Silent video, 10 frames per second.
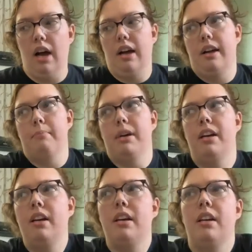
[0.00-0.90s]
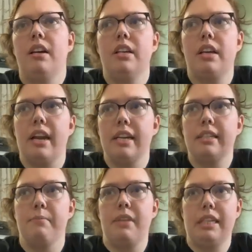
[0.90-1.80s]
I'm getting
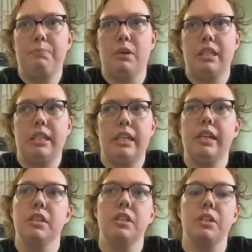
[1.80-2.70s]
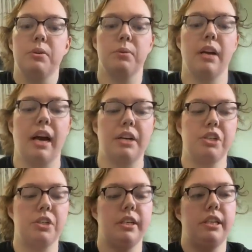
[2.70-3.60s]
some things printed here soon
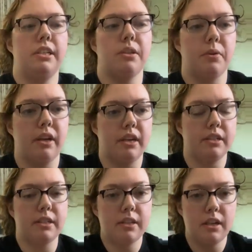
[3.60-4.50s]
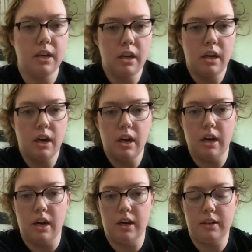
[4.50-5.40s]
actually so that
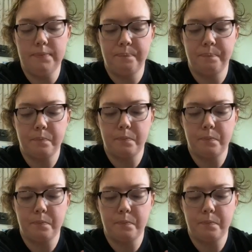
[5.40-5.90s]
uh,